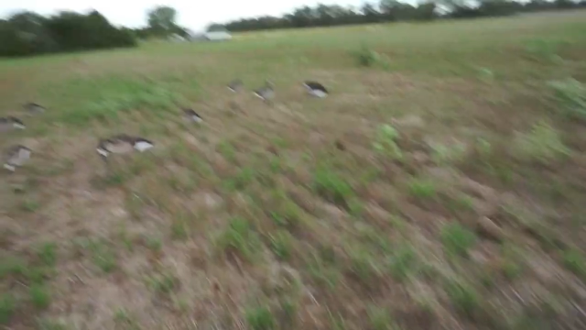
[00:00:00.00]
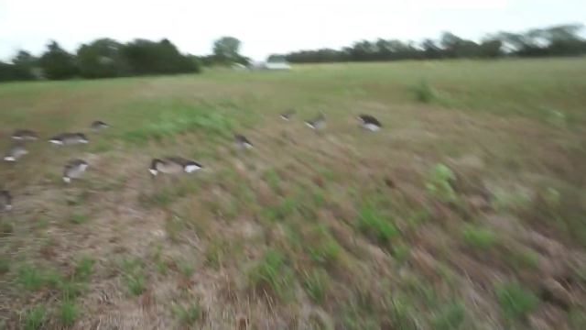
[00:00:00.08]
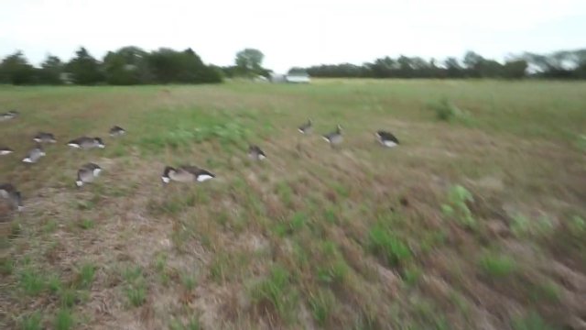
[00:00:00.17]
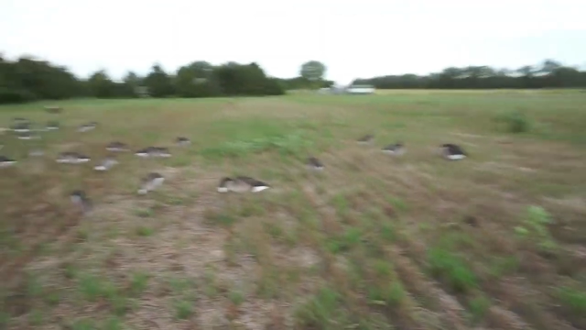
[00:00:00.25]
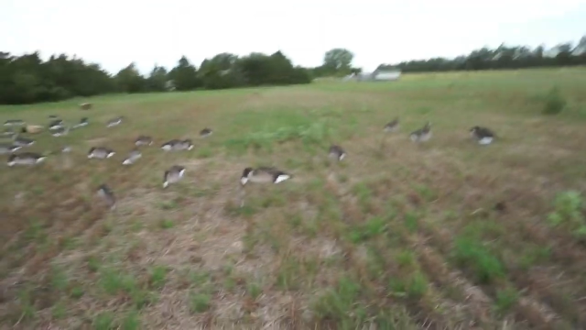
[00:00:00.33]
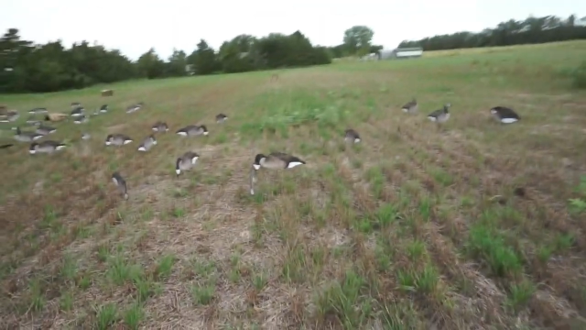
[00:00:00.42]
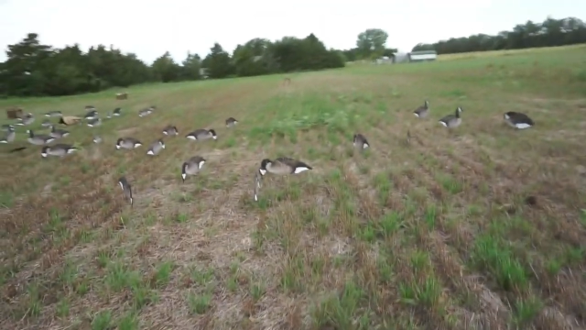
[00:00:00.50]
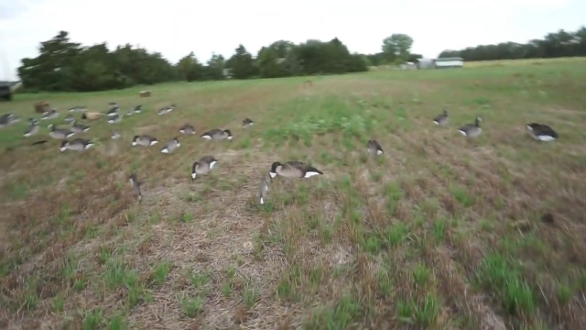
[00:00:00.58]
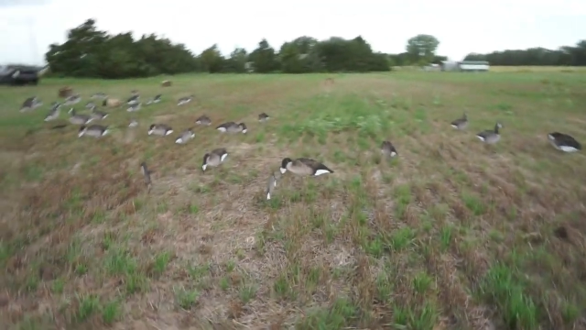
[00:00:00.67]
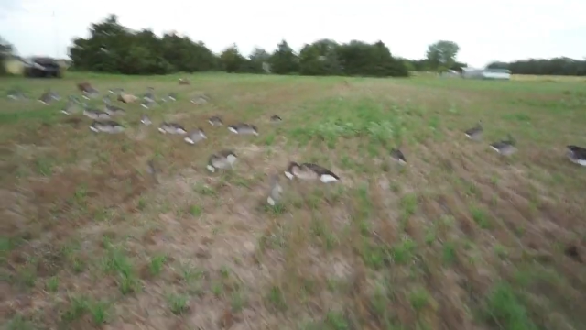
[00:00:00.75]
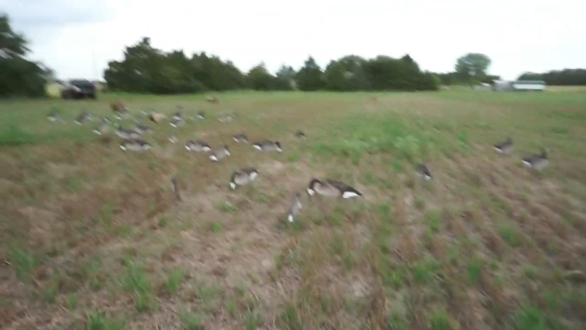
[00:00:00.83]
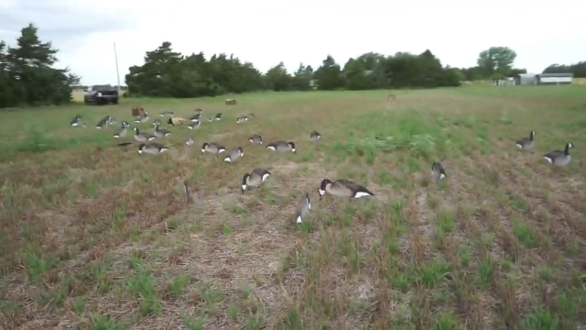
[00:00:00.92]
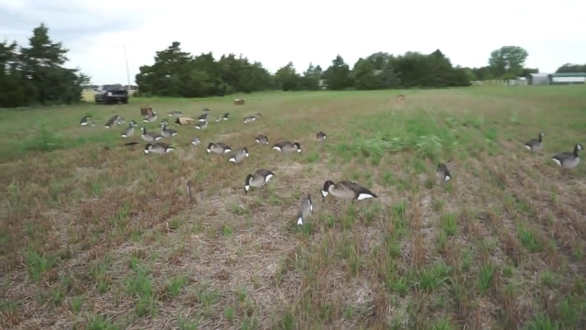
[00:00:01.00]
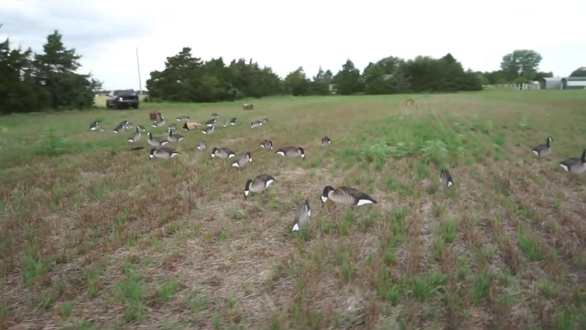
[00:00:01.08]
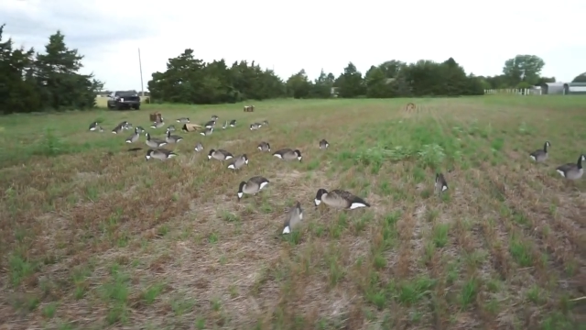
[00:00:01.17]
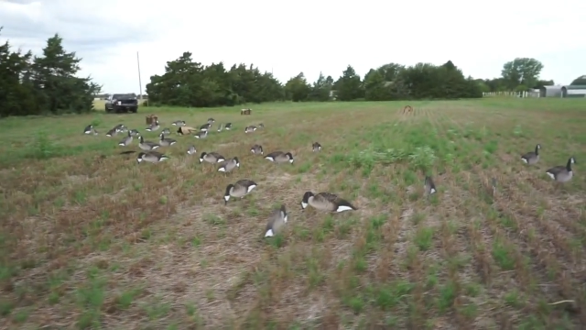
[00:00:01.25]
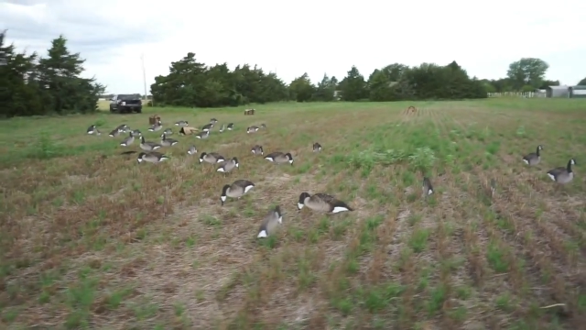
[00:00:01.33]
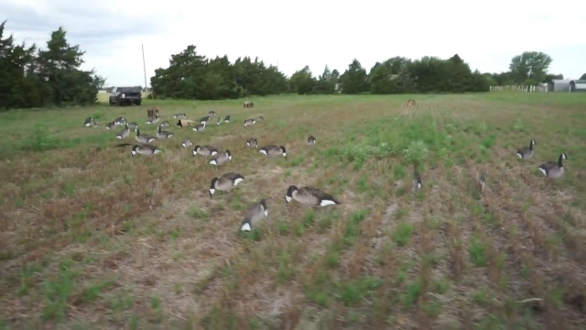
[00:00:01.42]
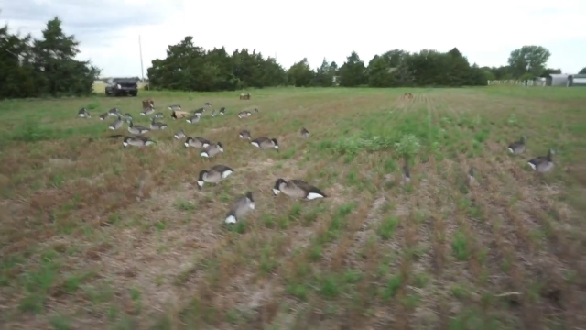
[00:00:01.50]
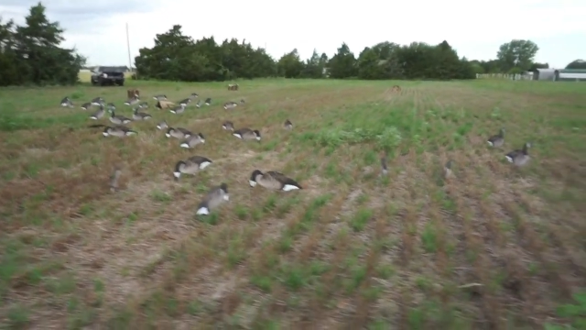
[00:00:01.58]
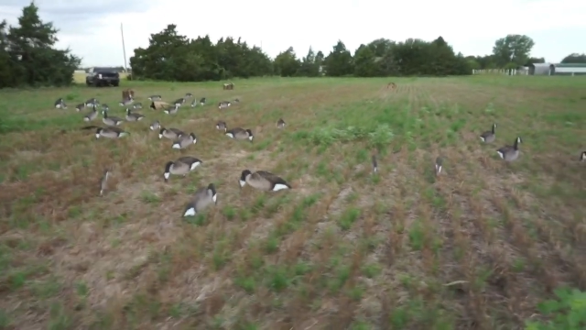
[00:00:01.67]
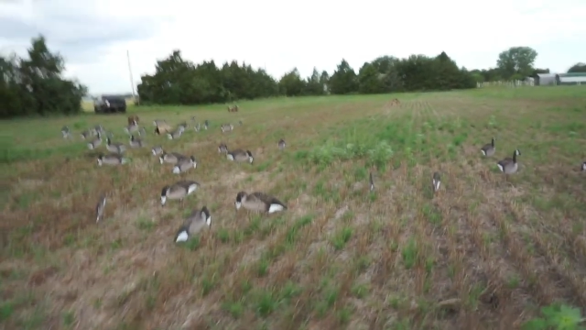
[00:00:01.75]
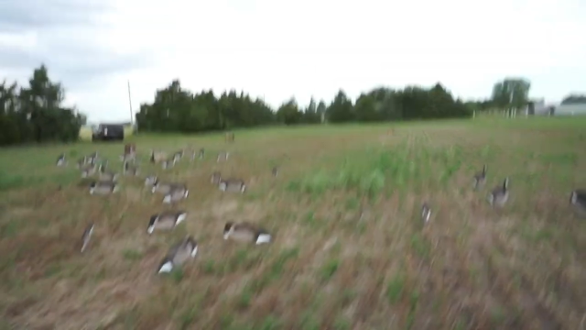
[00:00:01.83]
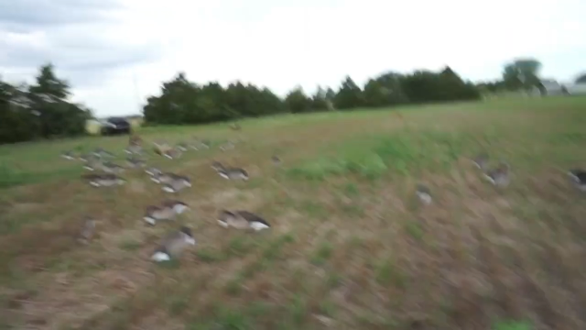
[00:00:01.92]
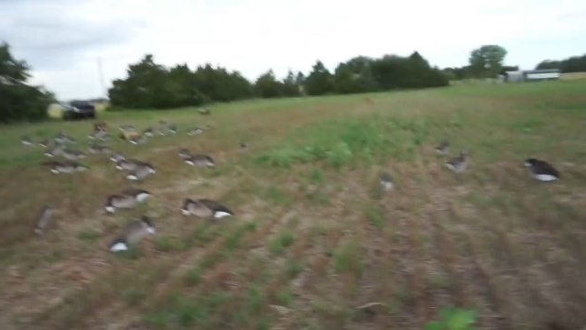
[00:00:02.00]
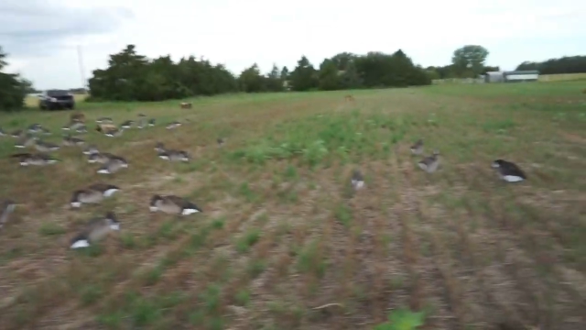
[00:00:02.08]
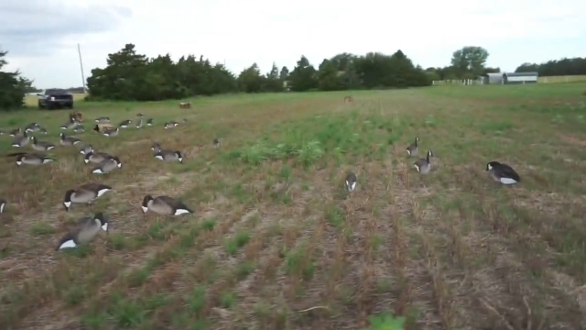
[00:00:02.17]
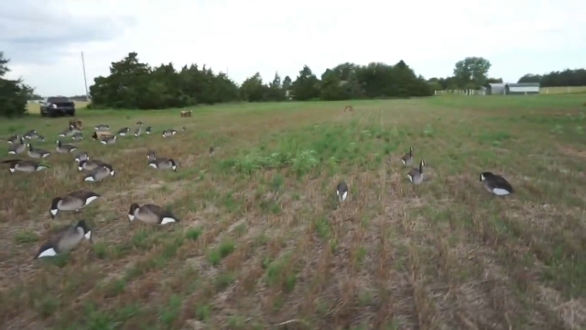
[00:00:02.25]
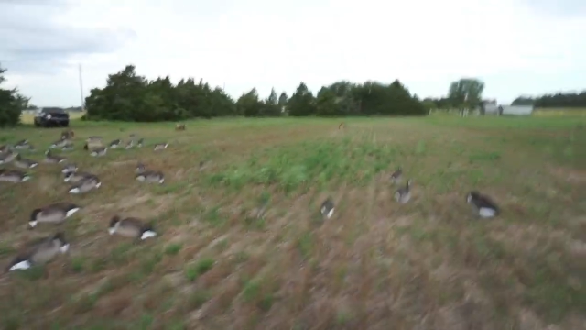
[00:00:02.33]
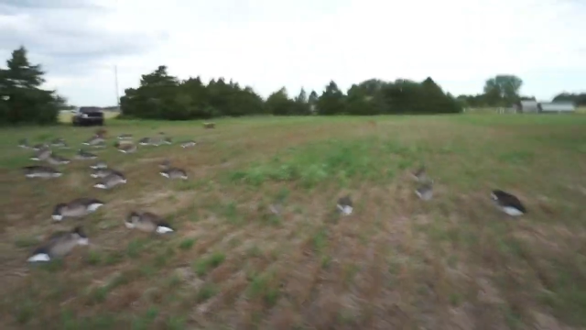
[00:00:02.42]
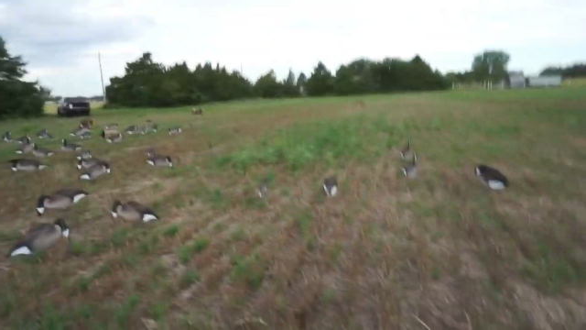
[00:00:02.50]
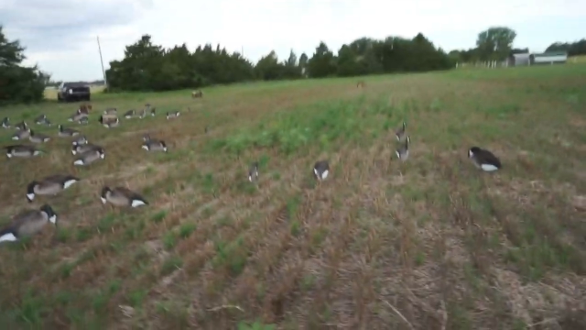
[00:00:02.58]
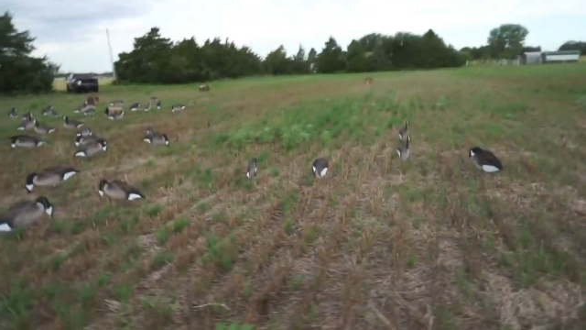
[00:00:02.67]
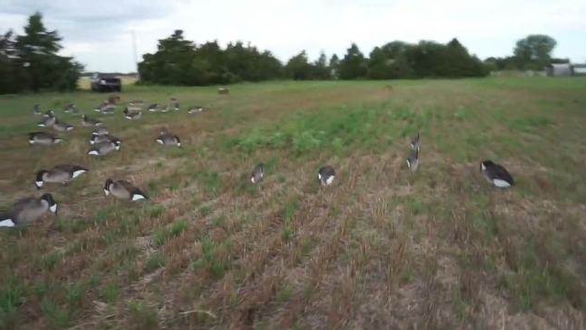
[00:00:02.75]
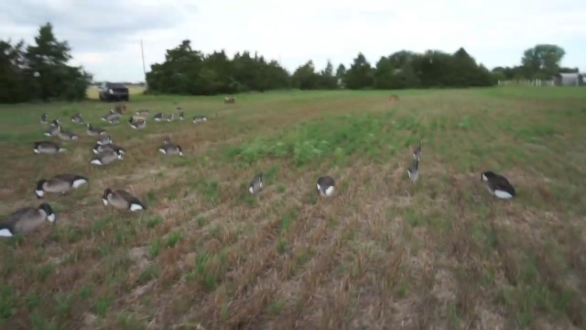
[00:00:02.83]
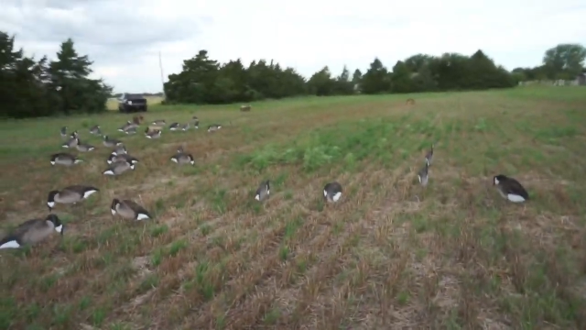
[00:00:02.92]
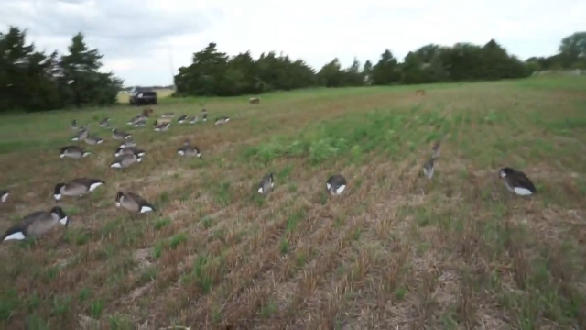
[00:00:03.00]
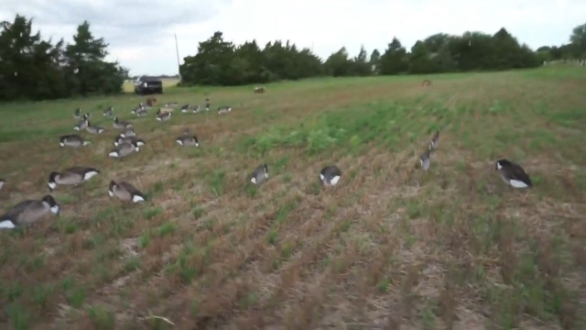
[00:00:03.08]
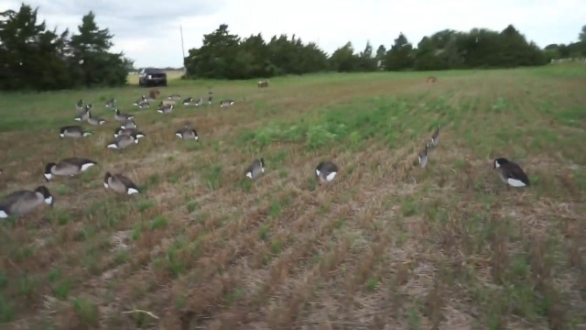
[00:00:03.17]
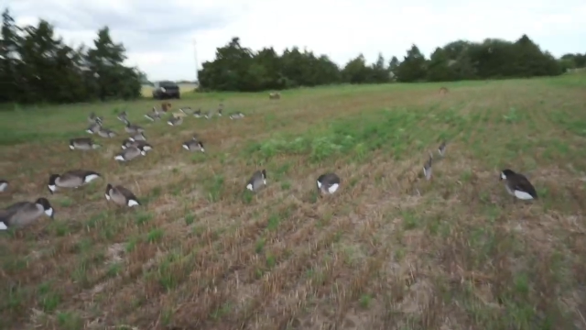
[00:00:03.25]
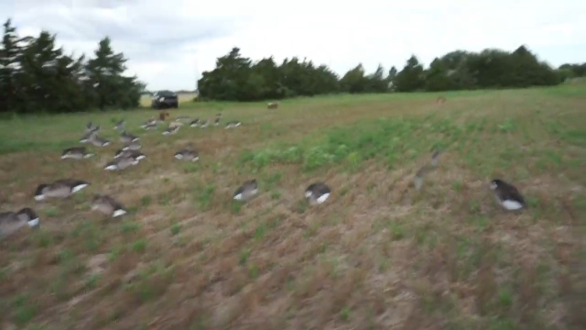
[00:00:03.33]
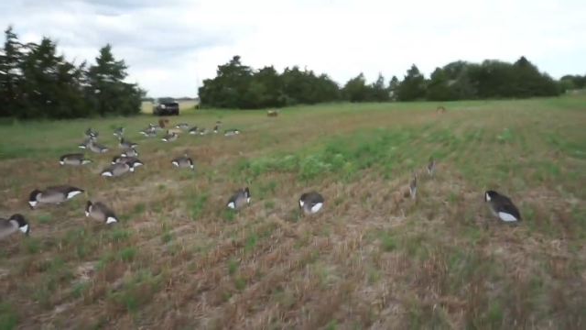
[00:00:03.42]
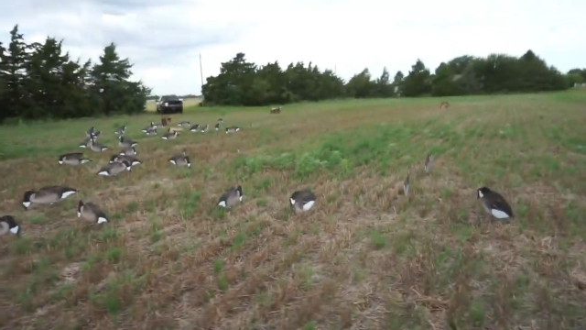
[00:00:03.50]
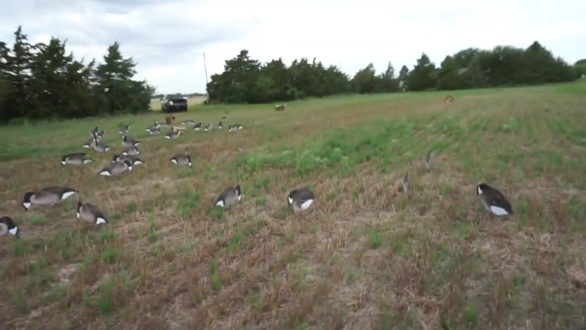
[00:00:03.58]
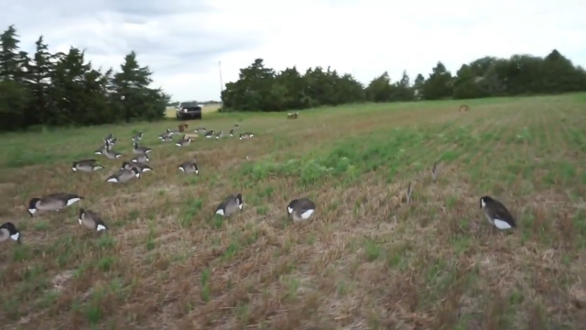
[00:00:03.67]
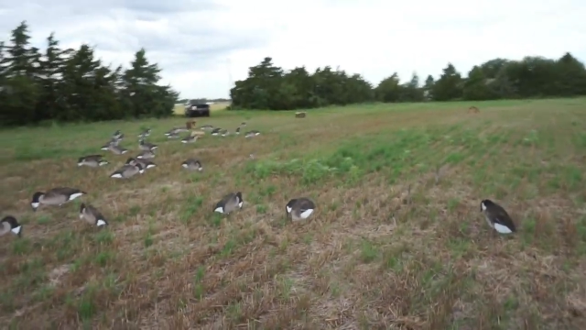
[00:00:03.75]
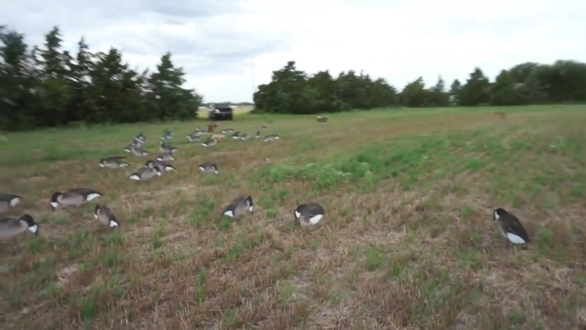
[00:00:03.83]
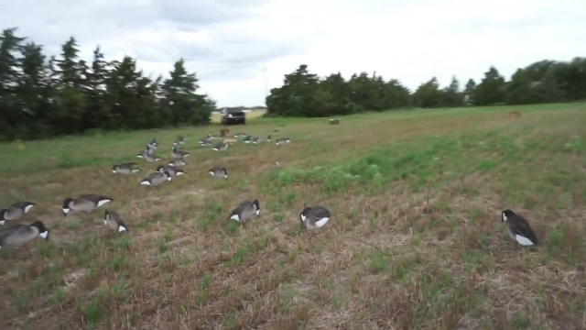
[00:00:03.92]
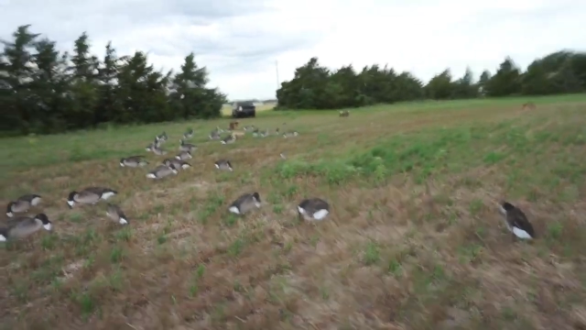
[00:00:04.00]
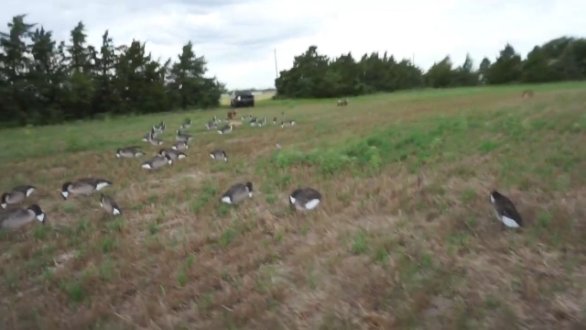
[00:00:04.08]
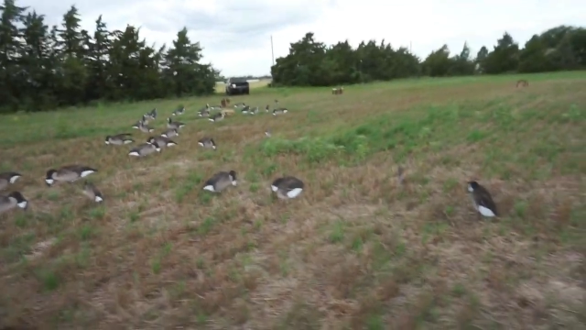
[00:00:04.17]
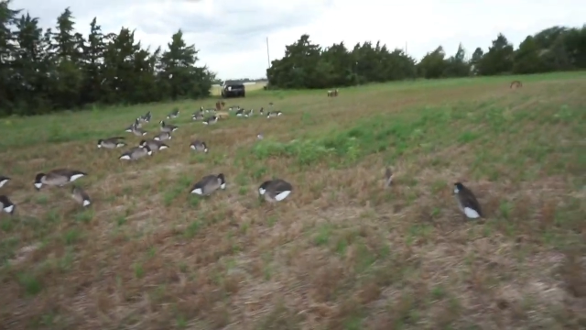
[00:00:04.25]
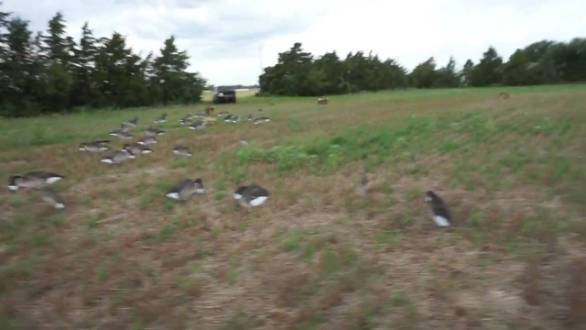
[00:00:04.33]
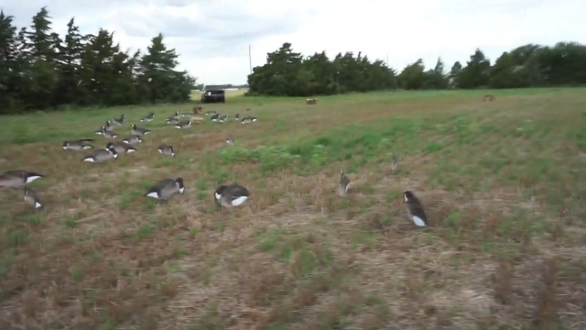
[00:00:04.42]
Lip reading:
[unreadable: no face in view]